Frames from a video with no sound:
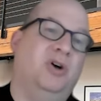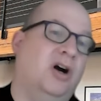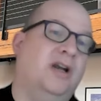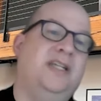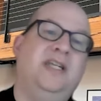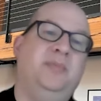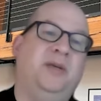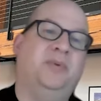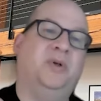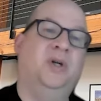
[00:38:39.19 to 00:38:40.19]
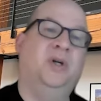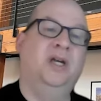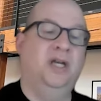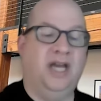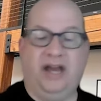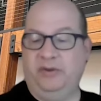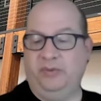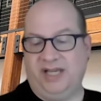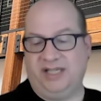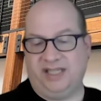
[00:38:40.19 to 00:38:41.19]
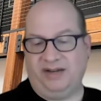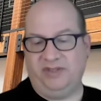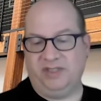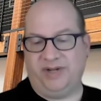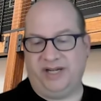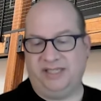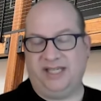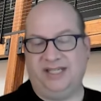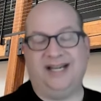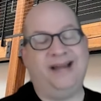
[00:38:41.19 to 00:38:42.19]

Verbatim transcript: your R&D people. Everyone has to have this mindset.